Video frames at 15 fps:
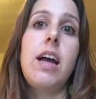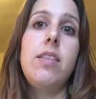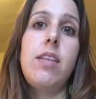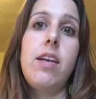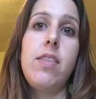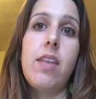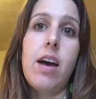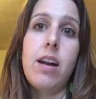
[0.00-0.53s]
and
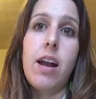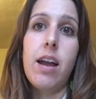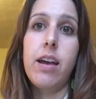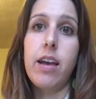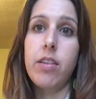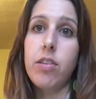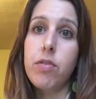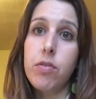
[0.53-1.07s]
then that
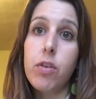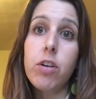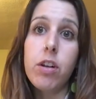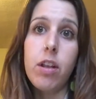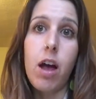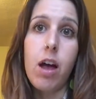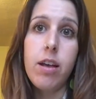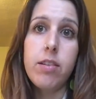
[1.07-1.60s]
egg gets
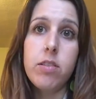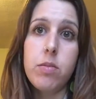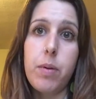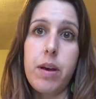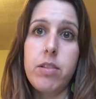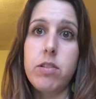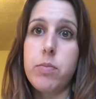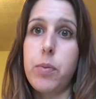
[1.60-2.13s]
fertilized
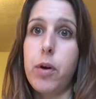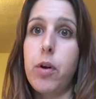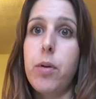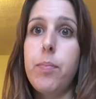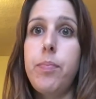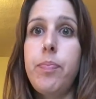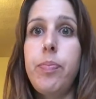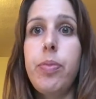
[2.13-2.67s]
by
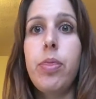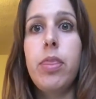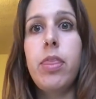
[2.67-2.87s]
sperm,